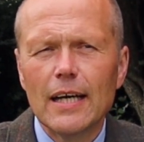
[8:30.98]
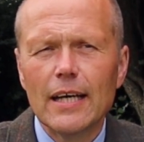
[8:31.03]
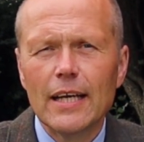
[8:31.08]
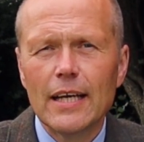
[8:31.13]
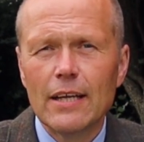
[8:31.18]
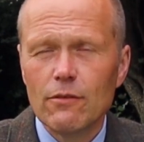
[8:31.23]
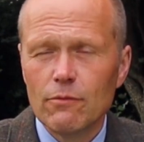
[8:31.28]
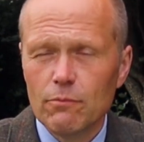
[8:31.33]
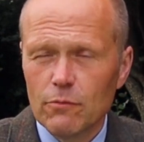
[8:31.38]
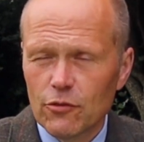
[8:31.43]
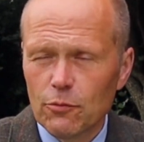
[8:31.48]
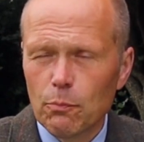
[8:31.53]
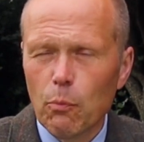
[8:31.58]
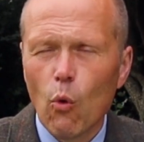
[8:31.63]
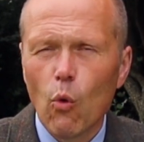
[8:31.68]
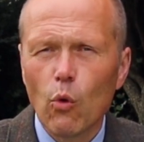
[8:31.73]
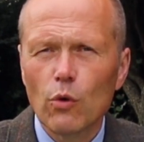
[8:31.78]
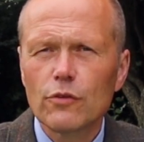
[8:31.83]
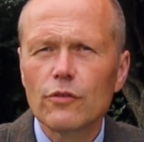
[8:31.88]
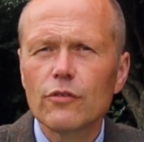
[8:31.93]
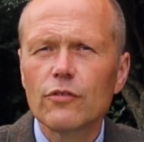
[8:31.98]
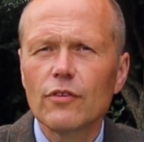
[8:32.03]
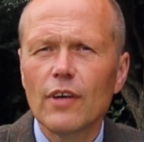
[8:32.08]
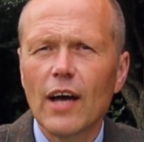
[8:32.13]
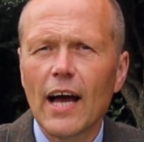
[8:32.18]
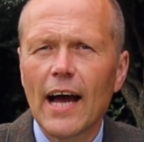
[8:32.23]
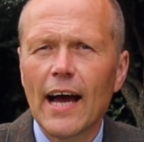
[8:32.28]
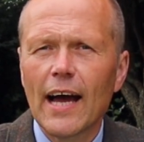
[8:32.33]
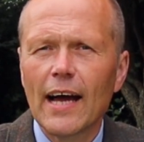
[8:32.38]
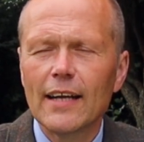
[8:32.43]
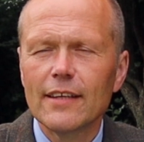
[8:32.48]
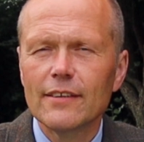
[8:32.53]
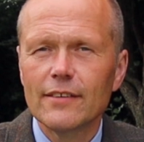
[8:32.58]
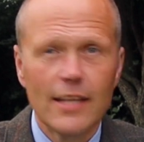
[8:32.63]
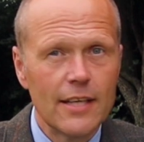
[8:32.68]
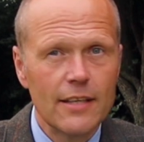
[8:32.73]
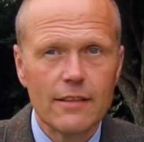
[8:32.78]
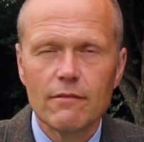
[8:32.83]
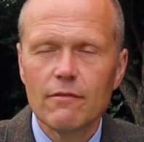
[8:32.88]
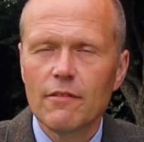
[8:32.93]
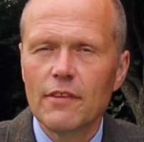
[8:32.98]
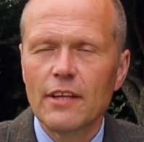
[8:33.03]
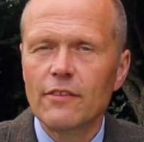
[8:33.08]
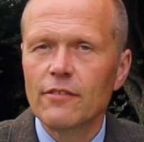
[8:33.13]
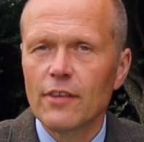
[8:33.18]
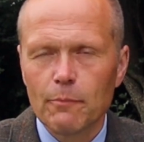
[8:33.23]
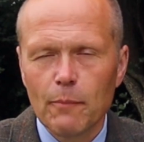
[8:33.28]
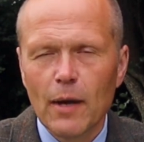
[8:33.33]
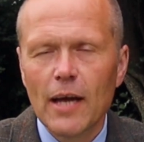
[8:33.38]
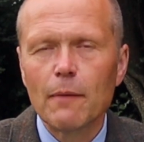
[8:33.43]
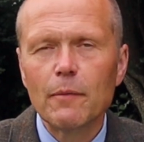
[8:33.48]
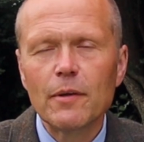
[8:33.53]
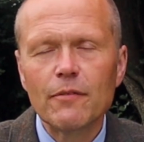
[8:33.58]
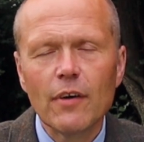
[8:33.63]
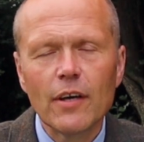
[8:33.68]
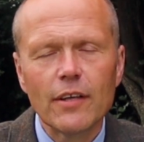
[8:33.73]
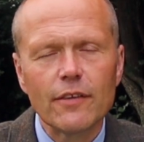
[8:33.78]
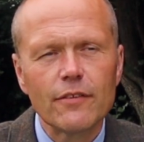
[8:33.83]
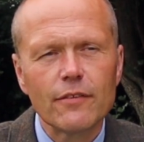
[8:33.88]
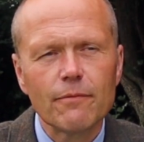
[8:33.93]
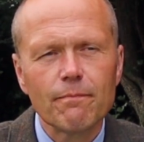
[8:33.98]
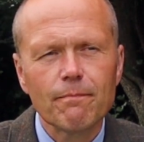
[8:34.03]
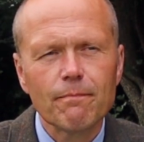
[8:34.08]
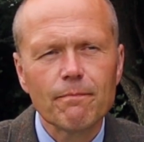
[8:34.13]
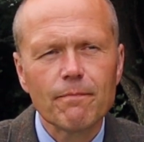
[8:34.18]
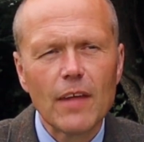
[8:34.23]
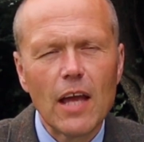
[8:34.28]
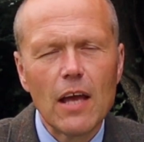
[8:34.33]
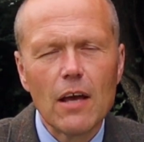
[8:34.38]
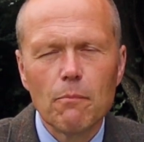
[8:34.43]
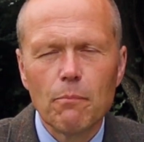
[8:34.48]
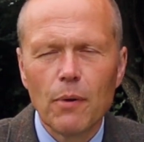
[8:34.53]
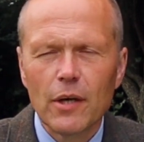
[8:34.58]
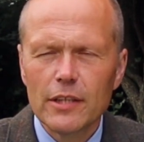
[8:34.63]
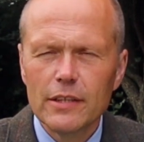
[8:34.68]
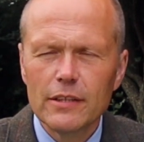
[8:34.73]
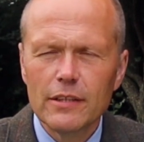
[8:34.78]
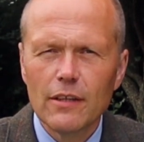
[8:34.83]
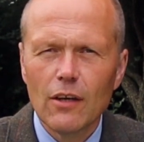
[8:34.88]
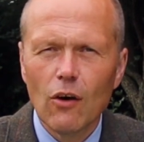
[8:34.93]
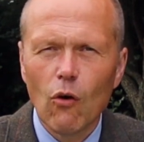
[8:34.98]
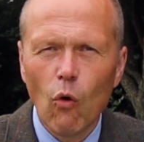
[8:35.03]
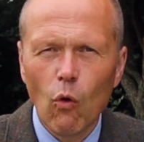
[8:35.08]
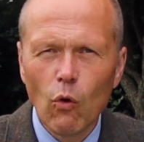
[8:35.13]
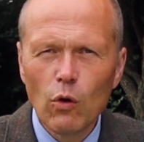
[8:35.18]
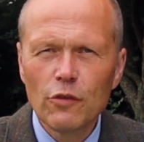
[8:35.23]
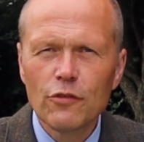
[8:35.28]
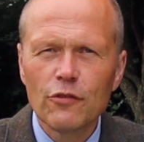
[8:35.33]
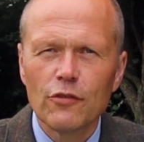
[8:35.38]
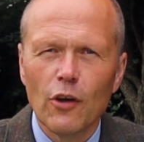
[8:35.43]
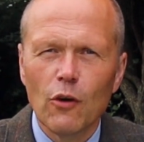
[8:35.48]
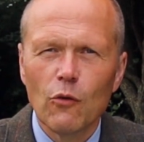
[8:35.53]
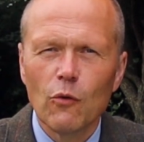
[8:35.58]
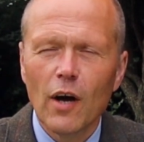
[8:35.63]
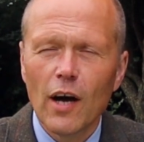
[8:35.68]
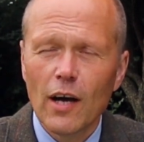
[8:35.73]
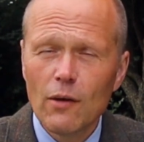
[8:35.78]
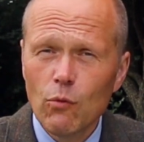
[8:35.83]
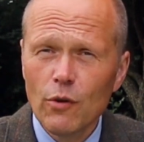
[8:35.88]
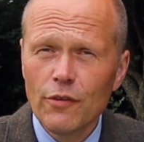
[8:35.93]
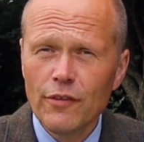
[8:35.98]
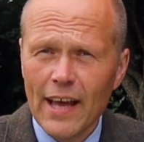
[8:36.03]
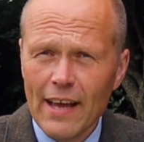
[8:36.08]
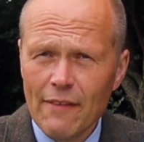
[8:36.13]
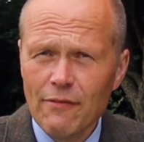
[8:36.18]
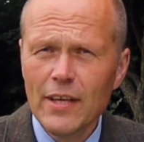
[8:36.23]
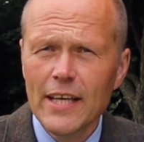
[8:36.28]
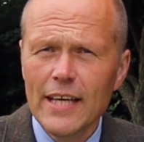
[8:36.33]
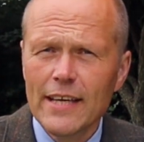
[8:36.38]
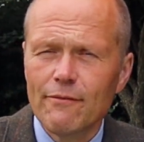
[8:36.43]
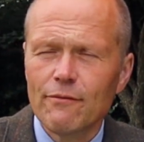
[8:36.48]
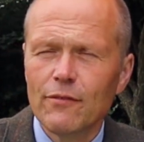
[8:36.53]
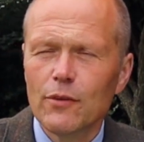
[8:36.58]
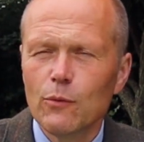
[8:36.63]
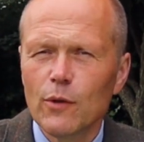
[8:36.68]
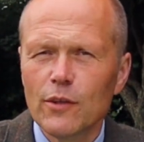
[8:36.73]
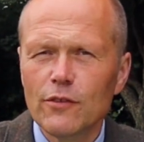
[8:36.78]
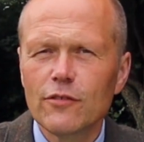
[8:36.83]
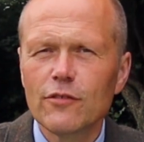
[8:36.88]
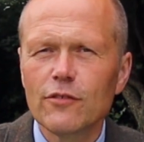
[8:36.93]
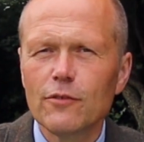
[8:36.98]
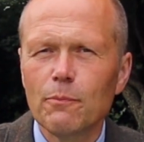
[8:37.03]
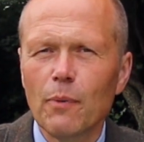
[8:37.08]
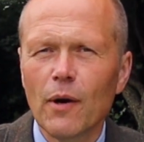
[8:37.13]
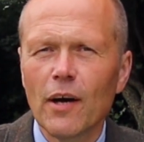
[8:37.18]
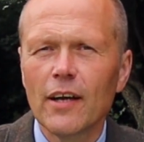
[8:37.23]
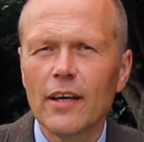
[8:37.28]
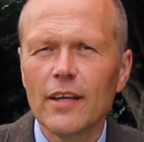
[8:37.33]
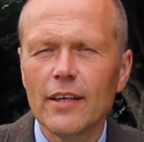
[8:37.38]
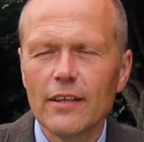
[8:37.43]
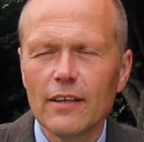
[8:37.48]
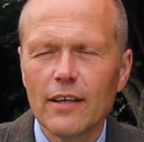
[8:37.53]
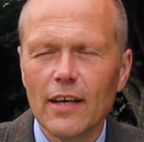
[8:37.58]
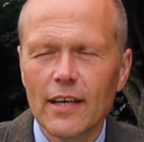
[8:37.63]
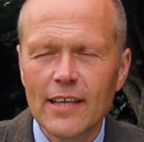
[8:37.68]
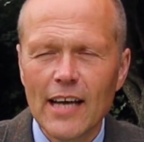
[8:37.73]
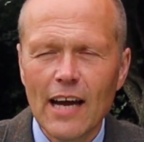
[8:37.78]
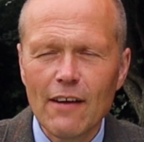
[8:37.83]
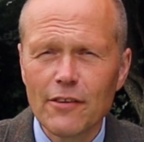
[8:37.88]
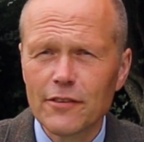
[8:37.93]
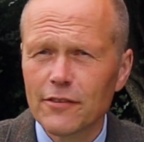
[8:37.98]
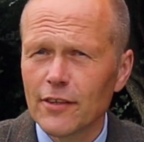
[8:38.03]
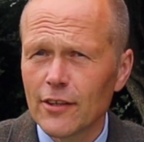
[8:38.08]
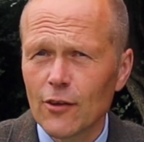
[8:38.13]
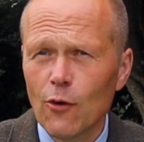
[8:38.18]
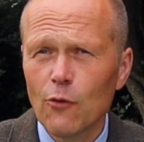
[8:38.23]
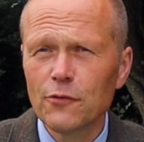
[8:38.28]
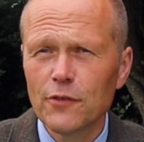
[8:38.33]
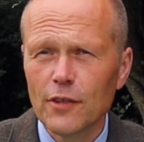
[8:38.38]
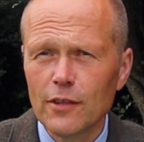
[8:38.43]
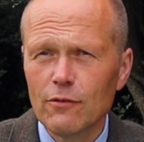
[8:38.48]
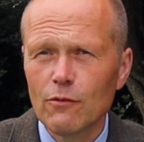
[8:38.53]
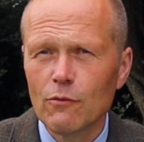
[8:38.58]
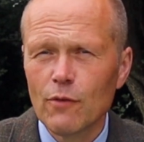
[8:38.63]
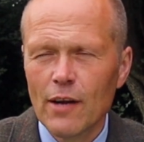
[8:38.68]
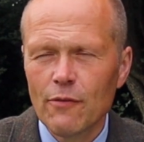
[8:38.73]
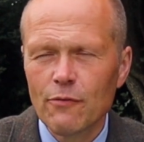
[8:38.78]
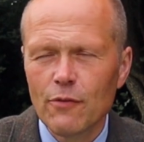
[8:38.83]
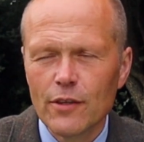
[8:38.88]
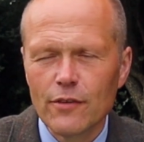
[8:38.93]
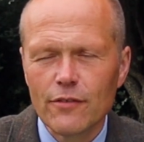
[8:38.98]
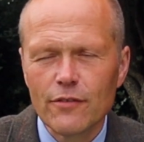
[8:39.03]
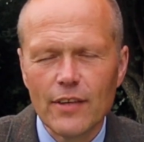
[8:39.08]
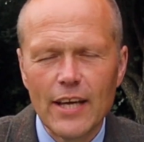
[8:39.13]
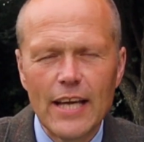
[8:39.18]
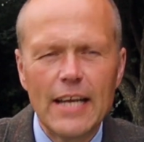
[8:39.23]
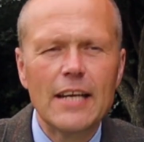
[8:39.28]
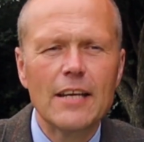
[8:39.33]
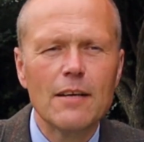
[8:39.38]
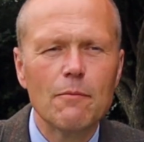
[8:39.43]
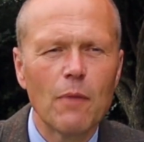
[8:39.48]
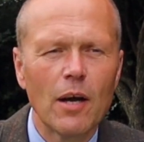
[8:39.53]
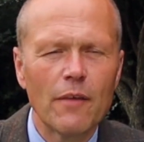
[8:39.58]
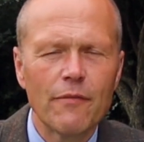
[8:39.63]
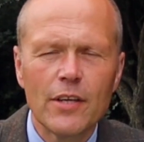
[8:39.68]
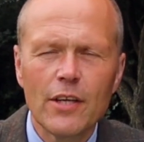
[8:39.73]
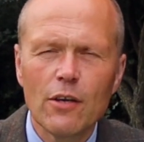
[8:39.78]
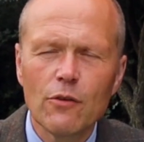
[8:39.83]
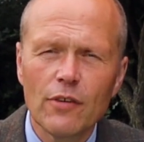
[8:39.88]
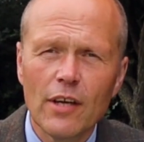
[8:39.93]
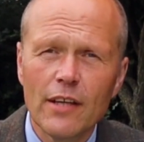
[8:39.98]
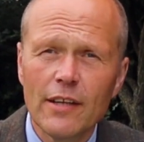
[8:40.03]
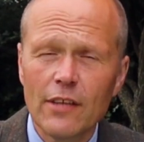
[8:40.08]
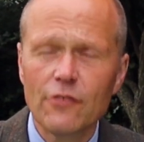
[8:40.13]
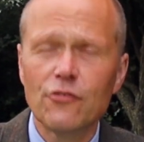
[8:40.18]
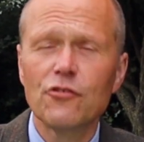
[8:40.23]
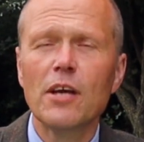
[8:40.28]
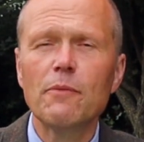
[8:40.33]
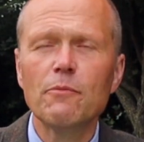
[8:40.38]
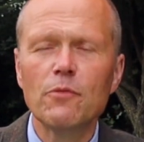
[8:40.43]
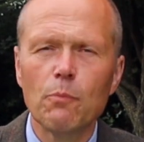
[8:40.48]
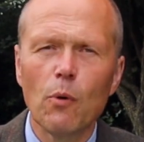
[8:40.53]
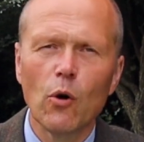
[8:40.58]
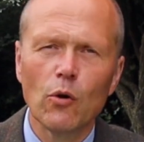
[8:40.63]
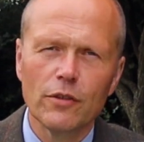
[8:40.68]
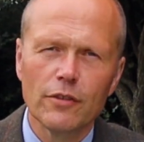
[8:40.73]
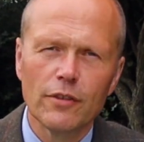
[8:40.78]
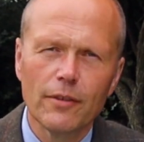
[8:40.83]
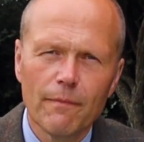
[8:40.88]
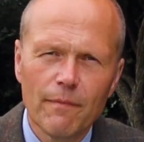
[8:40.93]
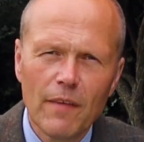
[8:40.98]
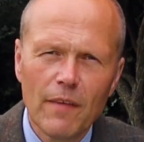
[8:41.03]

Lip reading: in sports and in things like Miami Vice. But also, I was heavily influenced by a character I often reference in my videos, and that's James Bond.